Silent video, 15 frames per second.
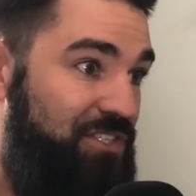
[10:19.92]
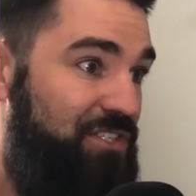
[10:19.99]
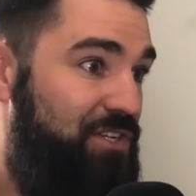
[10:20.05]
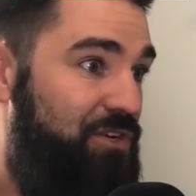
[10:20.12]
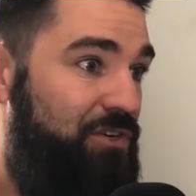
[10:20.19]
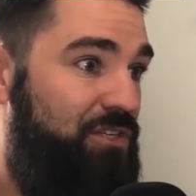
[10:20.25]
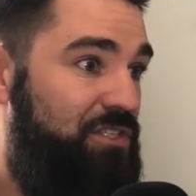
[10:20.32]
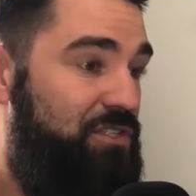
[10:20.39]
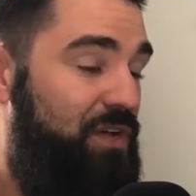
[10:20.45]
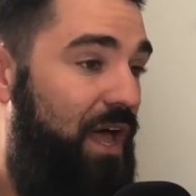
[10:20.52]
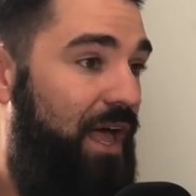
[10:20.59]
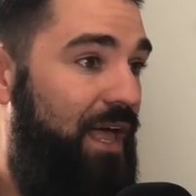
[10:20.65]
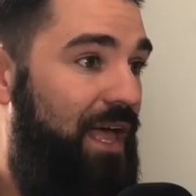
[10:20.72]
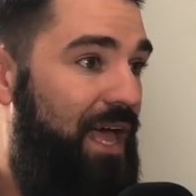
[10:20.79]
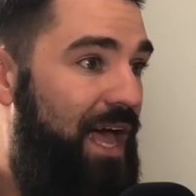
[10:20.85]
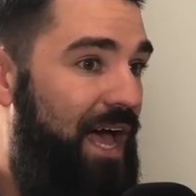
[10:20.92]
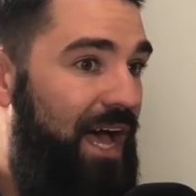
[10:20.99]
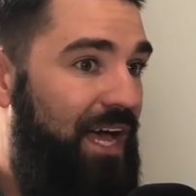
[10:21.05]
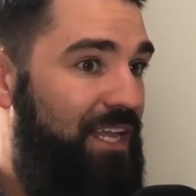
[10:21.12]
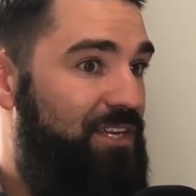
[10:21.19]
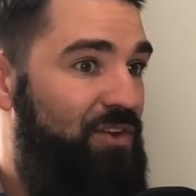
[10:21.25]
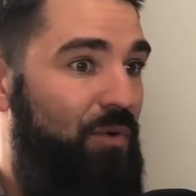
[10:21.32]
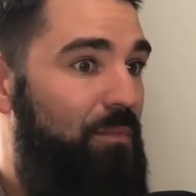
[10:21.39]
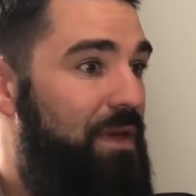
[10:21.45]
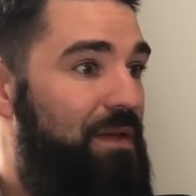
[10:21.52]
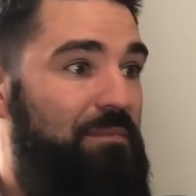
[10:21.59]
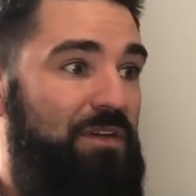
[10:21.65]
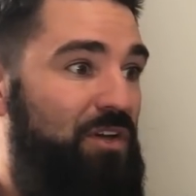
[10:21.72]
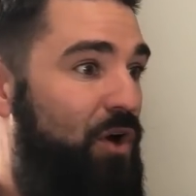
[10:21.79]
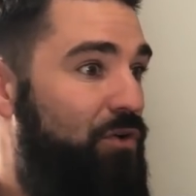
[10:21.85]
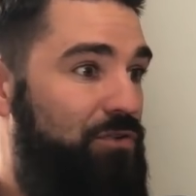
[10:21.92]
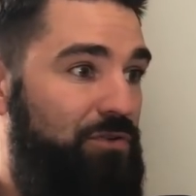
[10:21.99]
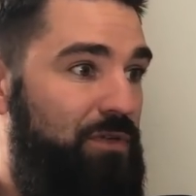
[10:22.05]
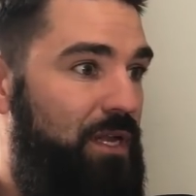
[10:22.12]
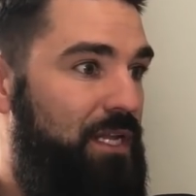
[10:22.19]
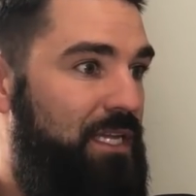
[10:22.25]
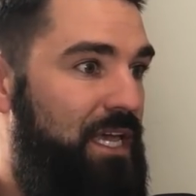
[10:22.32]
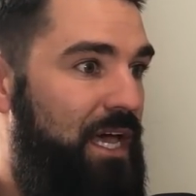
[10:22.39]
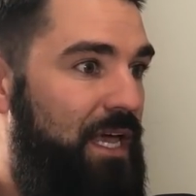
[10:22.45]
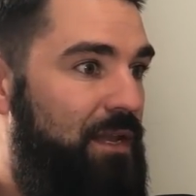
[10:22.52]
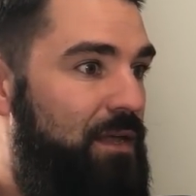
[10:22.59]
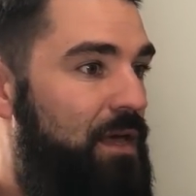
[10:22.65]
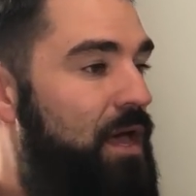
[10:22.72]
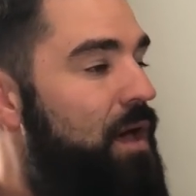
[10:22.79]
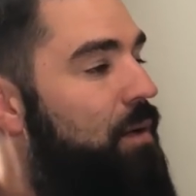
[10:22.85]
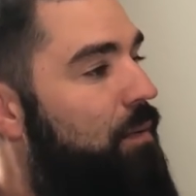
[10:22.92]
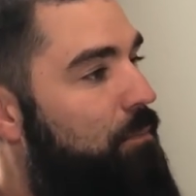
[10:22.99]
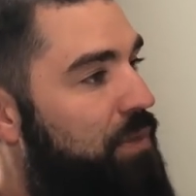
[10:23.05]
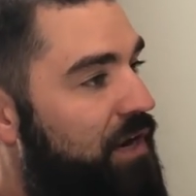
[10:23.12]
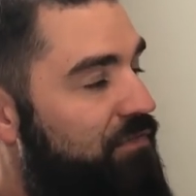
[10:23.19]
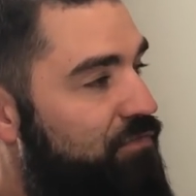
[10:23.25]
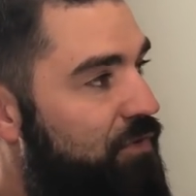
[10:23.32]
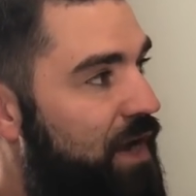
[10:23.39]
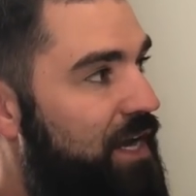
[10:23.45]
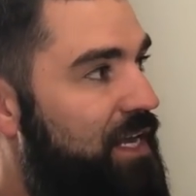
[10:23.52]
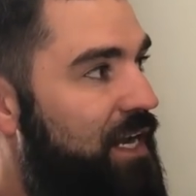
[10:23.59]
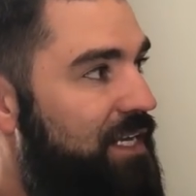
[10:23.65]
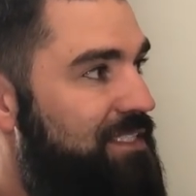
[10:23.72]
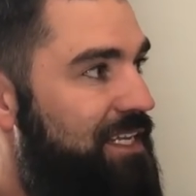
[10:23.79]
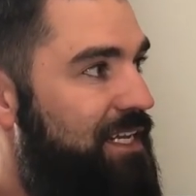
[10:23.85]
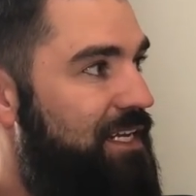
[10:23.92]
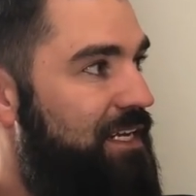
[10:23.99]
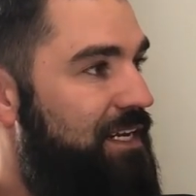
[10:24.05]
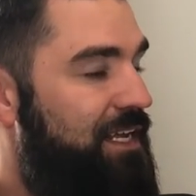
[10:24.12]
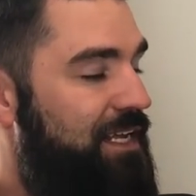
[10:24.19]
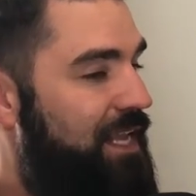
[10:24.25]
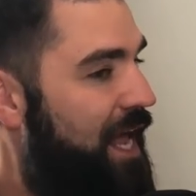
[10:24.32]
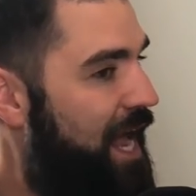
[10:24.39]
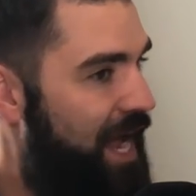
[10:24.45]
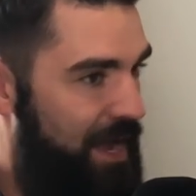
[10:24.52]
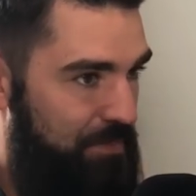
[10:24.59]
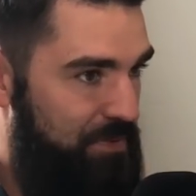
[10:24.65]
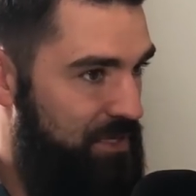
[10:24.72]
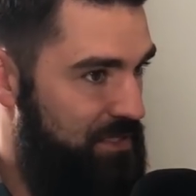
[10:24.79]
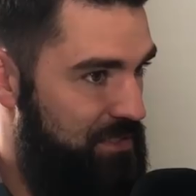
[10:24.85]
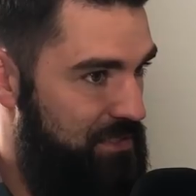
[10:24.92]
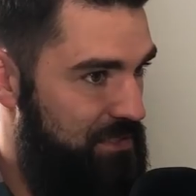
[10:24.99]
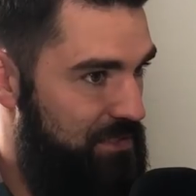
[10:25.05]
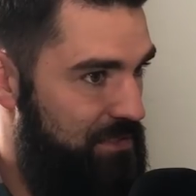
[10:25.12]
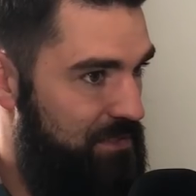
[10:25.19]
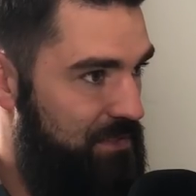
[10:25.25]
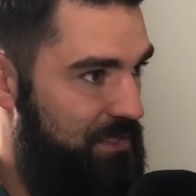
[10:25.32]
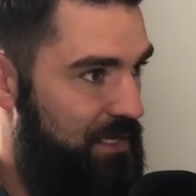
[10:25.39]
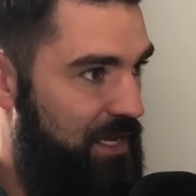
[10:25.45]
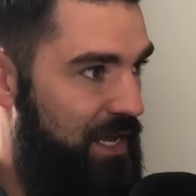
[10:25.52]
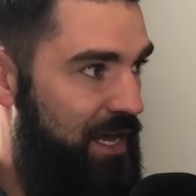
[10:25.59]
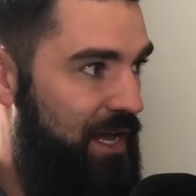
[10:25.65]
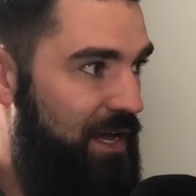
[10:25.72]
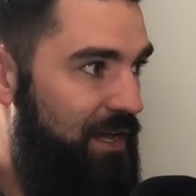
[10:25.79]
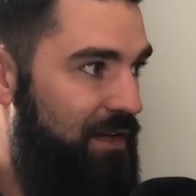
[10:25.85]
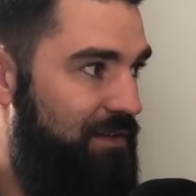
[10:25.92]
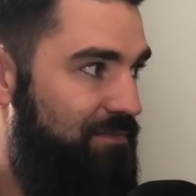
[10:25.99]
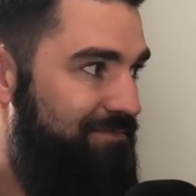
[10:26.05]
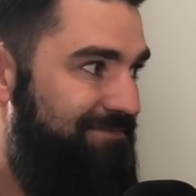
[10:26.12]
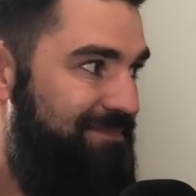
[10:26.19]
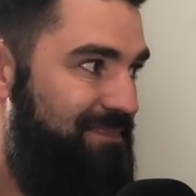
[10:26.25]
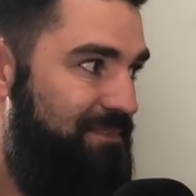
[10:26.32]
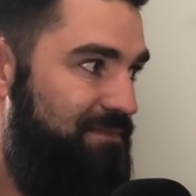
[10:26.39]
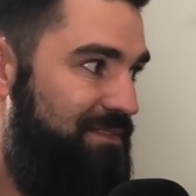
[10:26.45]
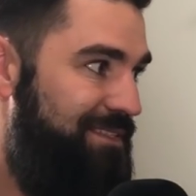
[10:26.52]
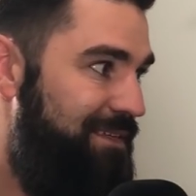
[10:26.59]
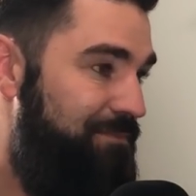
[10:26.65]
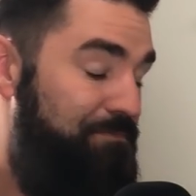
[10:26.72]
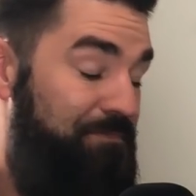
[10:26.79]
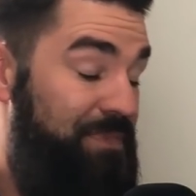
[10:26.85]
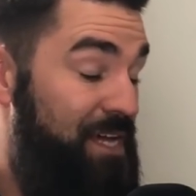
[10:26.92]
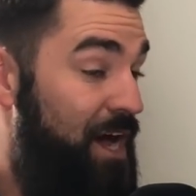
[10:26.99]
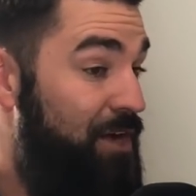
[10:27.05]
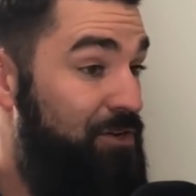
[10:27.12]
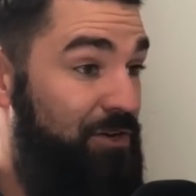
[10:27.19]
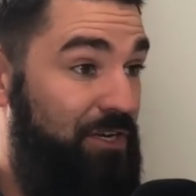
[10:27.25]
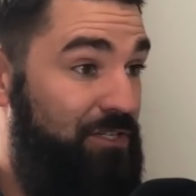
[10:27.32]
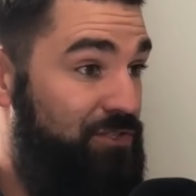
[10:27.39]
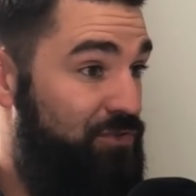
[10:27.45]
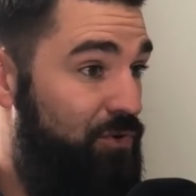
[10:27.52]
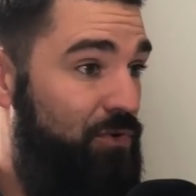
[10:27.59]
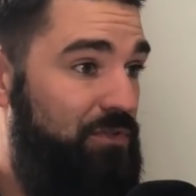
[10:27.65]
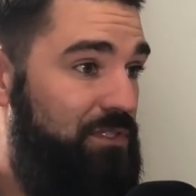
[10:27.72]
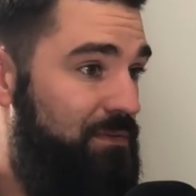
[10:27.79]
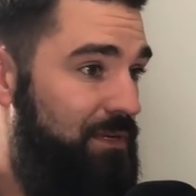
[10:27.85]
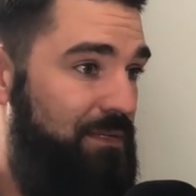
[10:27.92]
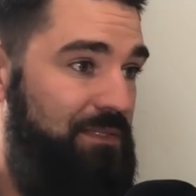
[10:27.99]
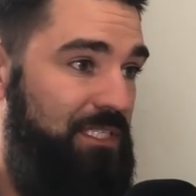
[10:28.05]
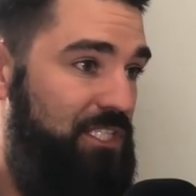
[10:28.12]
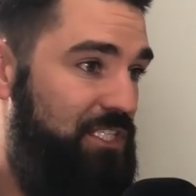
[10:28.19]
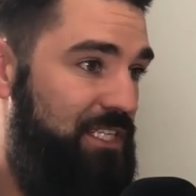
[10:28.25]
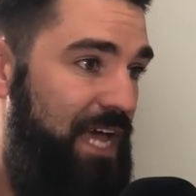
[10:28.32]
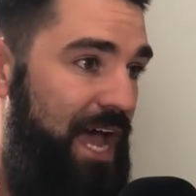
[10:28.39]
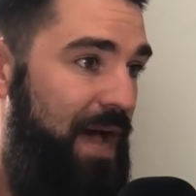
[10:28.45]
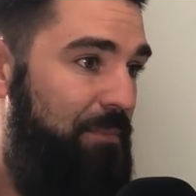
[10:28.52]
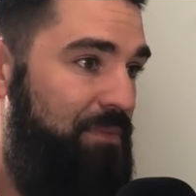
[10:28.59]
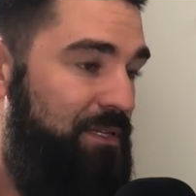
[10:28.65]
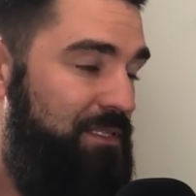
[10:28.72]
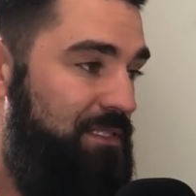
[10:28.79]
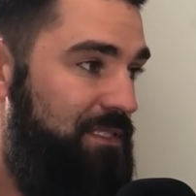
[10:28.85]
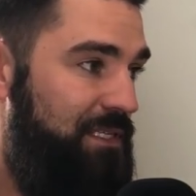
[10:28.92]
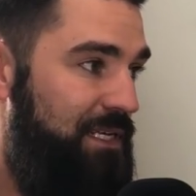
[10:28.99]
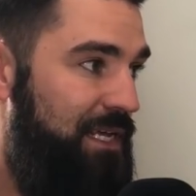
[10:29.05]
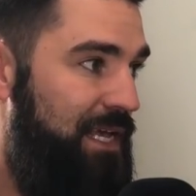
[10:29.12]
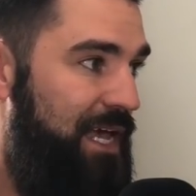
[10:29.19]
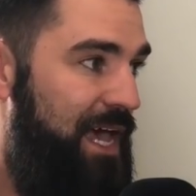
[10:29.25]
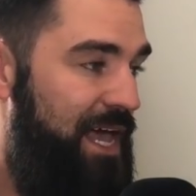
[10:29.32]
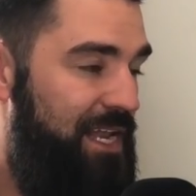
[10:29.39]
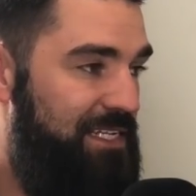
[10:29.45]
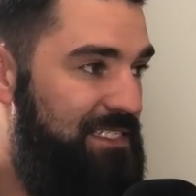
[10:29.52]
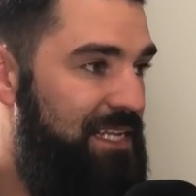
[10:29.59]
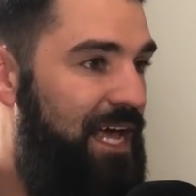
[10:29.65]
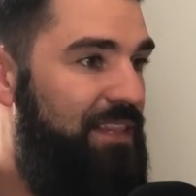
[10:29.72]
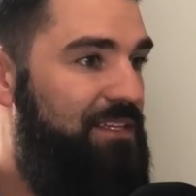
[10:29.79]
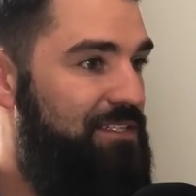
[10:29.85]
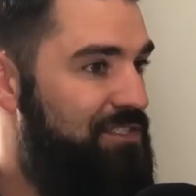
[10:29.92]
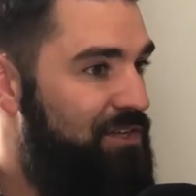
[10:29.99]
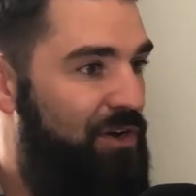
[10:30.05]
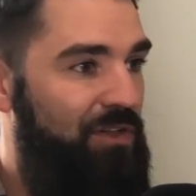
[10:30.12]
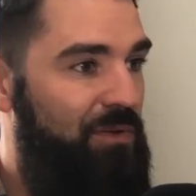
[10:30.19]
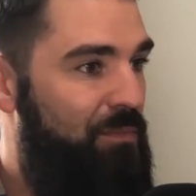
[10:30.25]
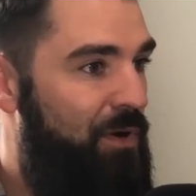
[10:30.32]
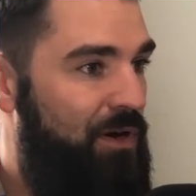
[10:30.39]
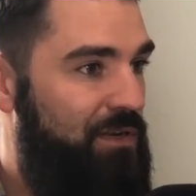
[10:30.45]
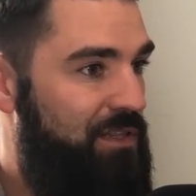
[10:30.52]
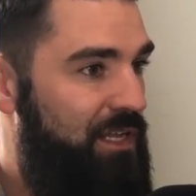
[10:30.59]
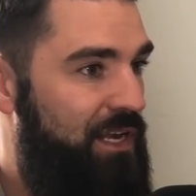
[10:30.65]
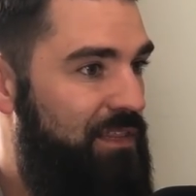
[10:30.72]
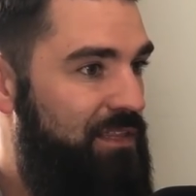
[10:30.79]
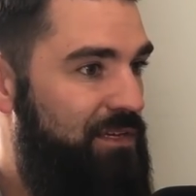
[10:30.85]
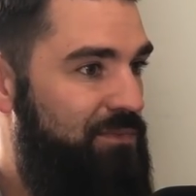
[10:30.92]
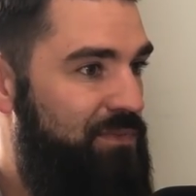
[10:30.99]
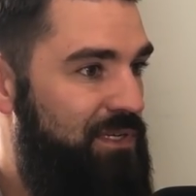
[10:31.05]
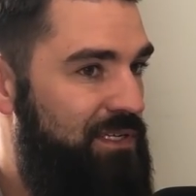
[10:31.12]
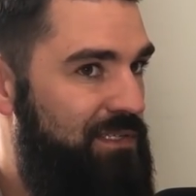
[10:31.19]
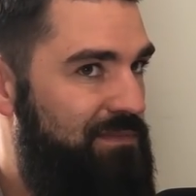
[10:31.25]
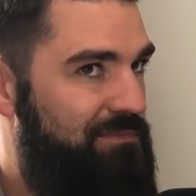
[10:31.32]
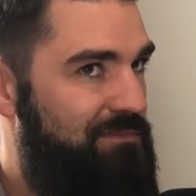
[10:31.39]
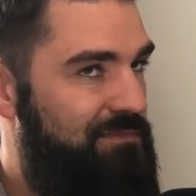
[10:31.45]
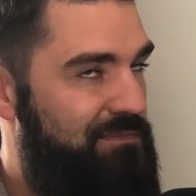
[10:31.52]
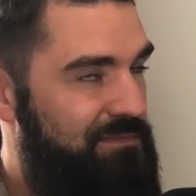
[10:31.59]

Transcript: just, you're mm-hmm. just, don't make me go through that again. Yeah. But I've recognized that it happens mm-hmm. uh, beyond your control. Sometimes it just happens. And it's not this scarlet mark that I think we